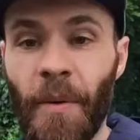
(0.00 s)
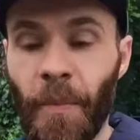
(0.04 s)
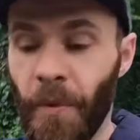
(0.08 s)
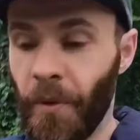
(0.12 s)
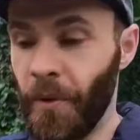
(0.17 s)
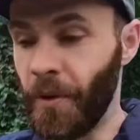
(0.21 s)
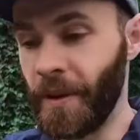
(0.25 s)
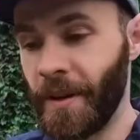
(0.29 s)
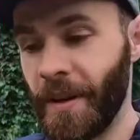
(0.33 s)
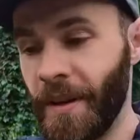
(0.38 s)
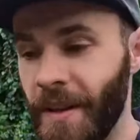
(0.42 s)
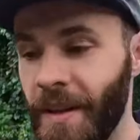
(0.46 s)
our
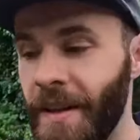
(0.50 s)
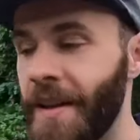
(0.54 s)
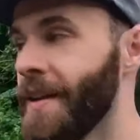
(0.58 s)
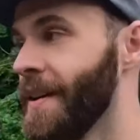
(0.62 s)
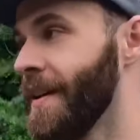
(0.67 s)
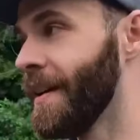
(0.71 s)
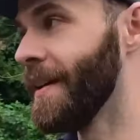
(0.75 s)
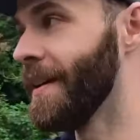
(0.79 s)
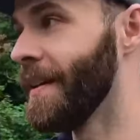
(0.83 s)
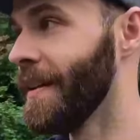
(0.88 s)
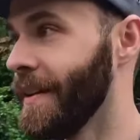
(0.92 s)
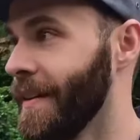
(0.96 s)
walk.
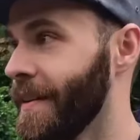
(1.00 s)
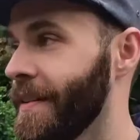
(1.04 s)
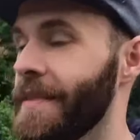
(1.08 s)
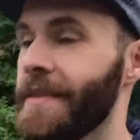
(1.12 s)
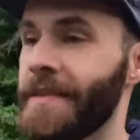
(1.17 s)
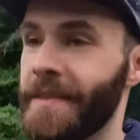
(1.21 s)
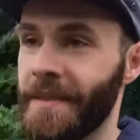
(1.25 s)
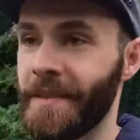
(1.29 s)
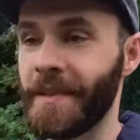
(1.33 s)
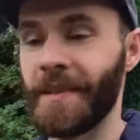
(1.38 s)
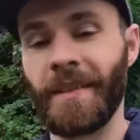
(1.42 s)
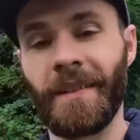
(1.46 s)

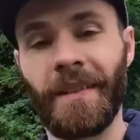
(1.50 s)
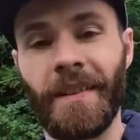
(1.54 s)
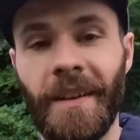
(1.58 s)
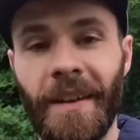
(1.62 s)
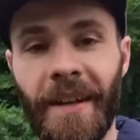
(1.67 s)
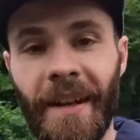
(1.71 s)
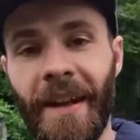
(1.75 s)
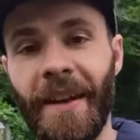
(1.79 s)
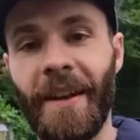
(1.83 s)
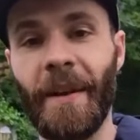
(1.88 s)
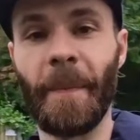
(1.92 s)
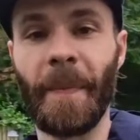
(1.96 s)
It's
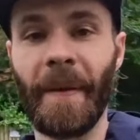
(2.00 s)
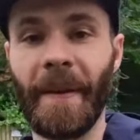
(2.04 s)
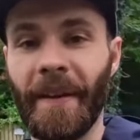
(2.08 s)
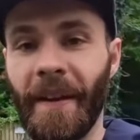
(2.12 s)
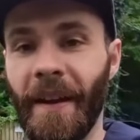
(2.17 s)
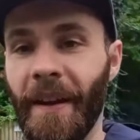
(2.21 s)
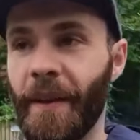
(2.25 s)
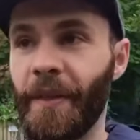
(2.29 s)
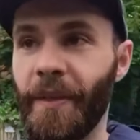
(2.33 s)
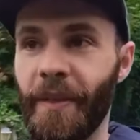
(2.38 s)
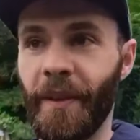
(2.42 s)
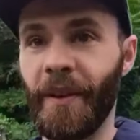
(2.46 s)
going to end up being
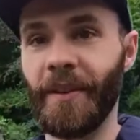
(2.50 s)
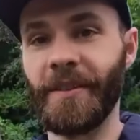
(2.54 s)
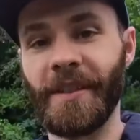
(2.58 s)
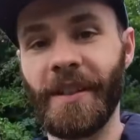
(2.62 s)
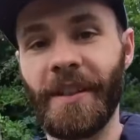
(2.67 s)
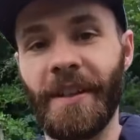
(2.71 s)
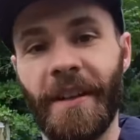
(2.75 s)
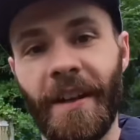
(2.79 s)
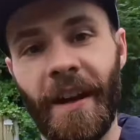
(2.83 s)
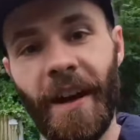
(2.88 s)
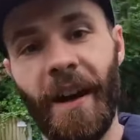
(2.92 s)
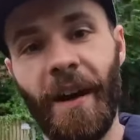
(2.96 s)
like
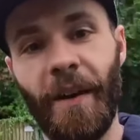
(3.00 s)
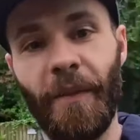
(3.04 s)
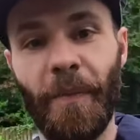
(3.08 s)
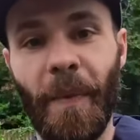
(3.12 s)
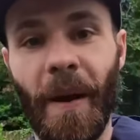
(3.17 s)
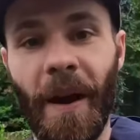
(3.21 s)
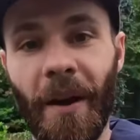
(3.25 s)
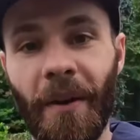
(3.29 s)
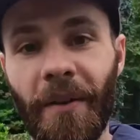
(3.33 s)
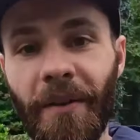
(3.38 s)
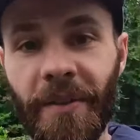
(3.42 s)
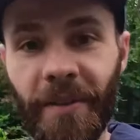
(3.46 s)
13.5
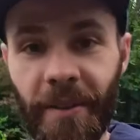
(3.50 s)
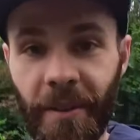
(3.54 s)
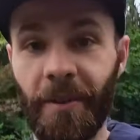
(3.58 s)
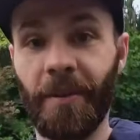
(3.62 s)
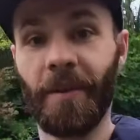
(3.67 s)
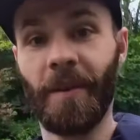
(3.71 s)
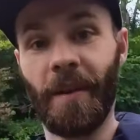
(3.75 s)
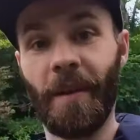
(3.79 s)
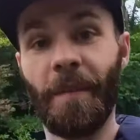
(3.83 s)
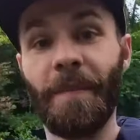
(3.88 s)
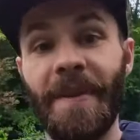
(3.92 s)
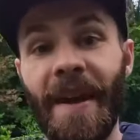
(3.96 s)
miles, so
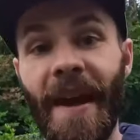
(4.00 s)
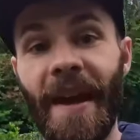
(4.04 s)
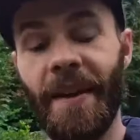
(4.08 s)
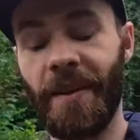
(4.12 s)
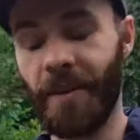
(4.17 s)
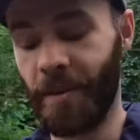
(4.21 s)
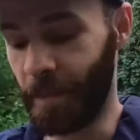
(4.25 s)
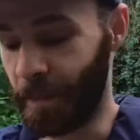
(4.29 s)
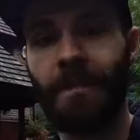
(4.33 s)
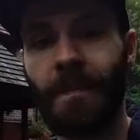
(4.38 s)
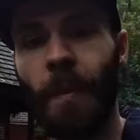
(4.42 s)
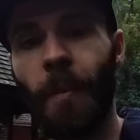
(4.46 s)
I'm dead.
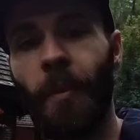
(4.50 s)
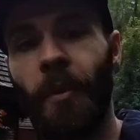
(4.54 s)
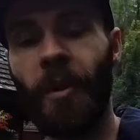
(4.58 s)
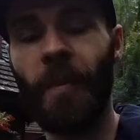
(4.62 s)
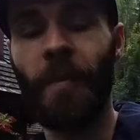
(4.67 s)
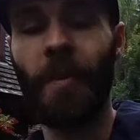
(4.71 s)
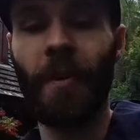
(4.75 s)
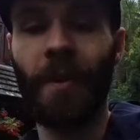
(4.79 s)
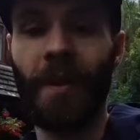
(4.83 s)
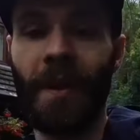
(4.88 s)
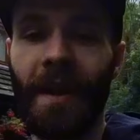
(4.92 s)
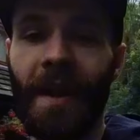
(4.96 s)
But more
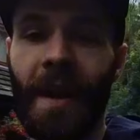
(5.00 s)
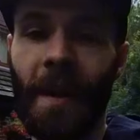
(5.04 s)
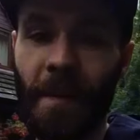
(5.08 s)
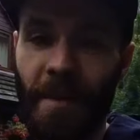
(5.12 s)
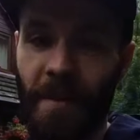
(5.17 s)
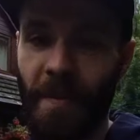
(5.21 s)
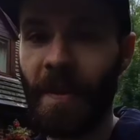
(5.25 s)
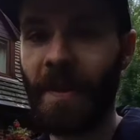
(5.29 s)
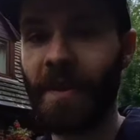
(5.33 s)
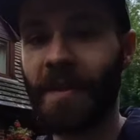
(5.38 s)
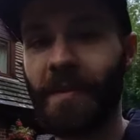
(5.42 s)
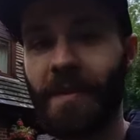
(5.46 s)
importantly, I'm
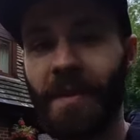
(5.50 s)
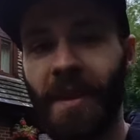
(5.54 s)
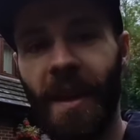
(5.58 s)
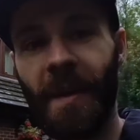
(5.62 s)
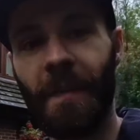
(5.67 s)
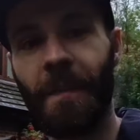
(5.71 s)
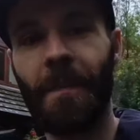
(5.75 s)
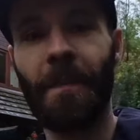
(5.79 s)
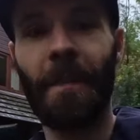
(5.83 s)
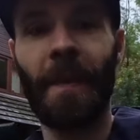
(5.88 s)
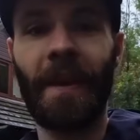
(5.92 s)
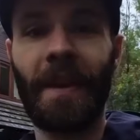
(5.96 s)
spending some
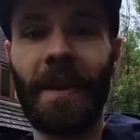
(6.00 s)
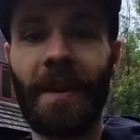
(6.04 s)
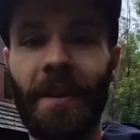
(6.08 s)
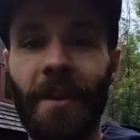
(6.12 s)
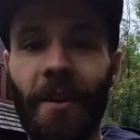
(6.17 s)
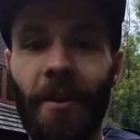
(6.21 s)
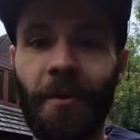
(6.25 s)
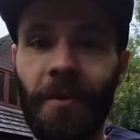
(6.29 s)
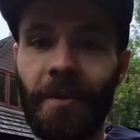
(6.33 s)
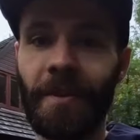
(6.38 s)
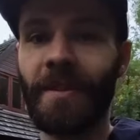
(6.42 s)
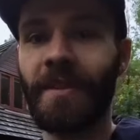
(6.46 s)
time making
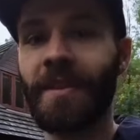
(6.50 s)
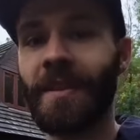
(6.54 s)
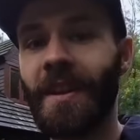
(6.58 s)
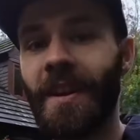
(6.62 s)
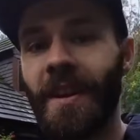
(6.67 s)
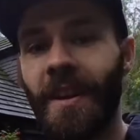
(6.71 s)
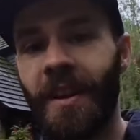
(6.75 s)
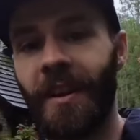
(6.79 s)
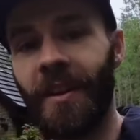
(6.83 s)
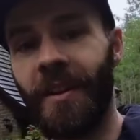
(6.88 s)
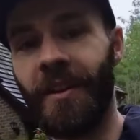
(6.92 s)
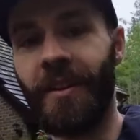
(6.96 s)
notes
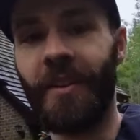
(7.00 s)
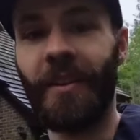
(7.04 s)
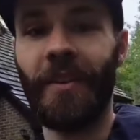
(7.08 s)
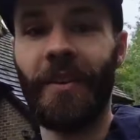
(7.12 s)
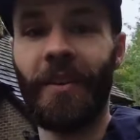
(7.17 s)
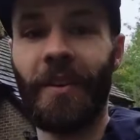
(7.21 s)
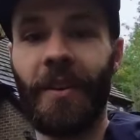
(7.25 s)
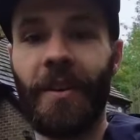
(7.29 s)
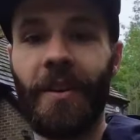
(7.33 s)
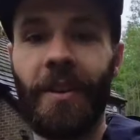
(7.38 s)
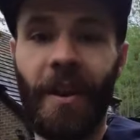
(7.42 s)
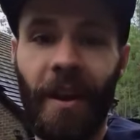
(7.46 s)

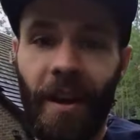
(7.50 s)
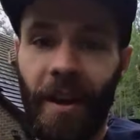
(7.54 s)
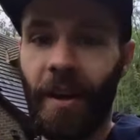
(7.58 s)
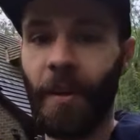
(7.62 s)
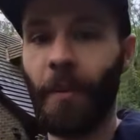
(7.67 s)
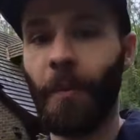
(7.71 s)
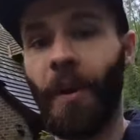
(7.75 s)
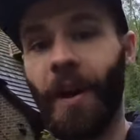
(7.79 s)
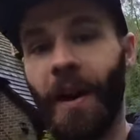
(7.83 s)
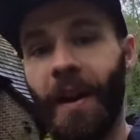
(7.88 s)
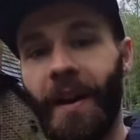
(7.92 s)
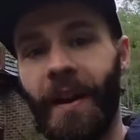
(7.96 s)
on
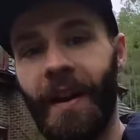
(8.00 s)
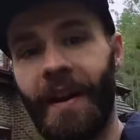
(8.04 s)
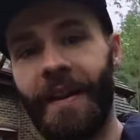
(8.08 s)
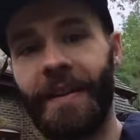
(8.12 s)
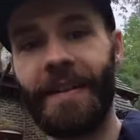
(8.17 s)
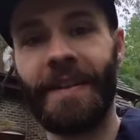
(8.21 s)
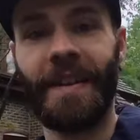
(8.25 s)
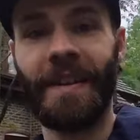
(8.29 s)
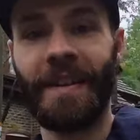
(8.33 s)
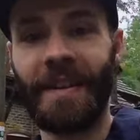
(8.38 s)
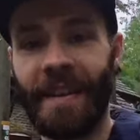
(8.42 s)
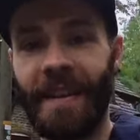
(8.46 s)
what I
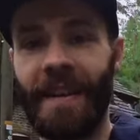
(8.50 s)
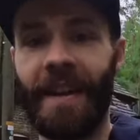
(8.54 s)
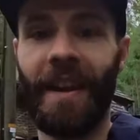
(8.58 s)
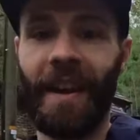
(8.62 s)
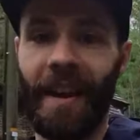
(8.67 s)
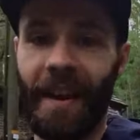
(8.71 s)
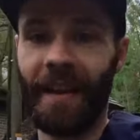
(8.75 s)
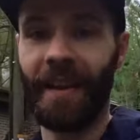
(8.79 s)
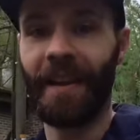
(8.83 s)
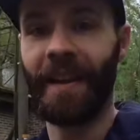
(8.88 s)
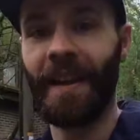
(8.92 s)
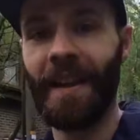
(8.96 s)
liked and didn't
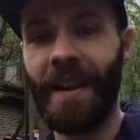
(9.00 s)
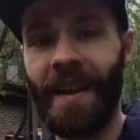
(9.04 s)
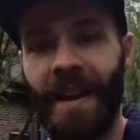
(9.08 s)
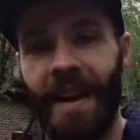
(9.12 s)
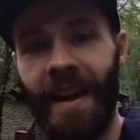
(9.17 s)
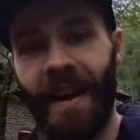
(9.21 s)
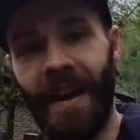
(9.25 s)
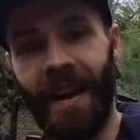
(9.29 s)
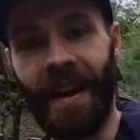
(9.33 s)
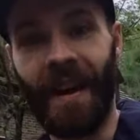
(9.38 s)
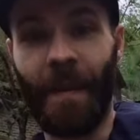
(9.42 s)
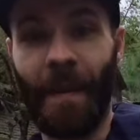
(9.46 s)
like
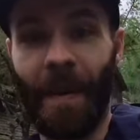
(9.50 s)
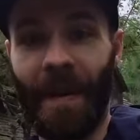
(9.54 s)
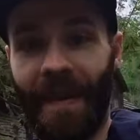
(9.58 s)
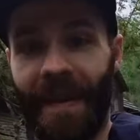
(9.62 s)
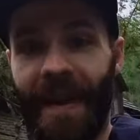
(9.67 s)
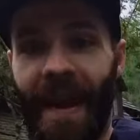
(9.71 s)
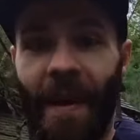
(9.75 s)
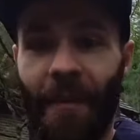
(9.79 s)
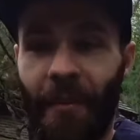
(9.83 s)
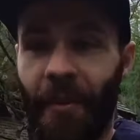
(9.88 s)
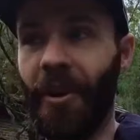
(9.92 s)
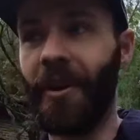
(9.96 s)
about the
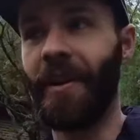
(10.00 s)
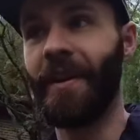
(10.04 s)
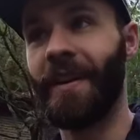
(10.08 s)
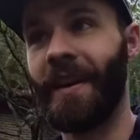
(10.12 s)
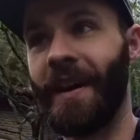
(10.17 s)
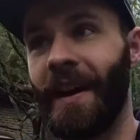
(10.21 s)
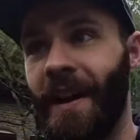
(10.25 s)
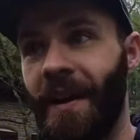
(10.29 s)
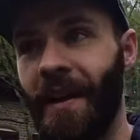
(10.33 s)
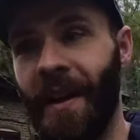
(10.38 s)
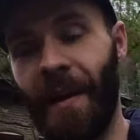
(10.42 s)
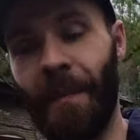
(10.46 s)
camera
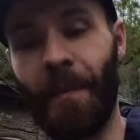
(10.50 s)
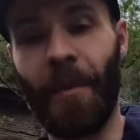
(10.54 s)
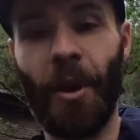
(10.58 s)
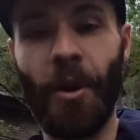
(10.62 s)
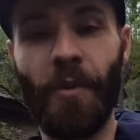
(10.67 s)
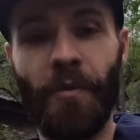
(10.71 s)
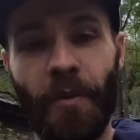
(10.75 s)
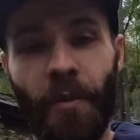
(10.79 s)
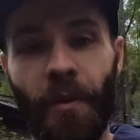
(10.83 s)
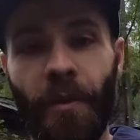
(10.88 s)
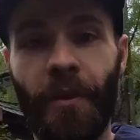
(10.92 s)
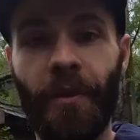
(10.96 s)
and like my
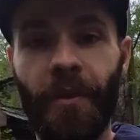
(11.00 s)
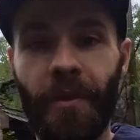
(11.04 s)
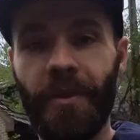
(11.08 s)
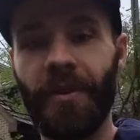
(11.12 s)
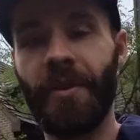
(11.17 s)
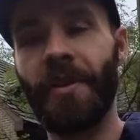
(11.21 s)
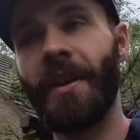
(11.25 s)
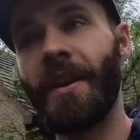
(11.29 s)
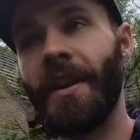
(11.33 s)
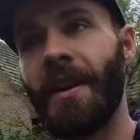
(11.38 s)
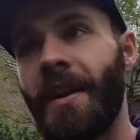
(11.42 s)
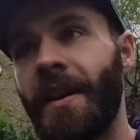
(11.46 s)
overall
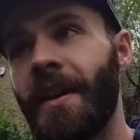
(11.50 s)
thoughts.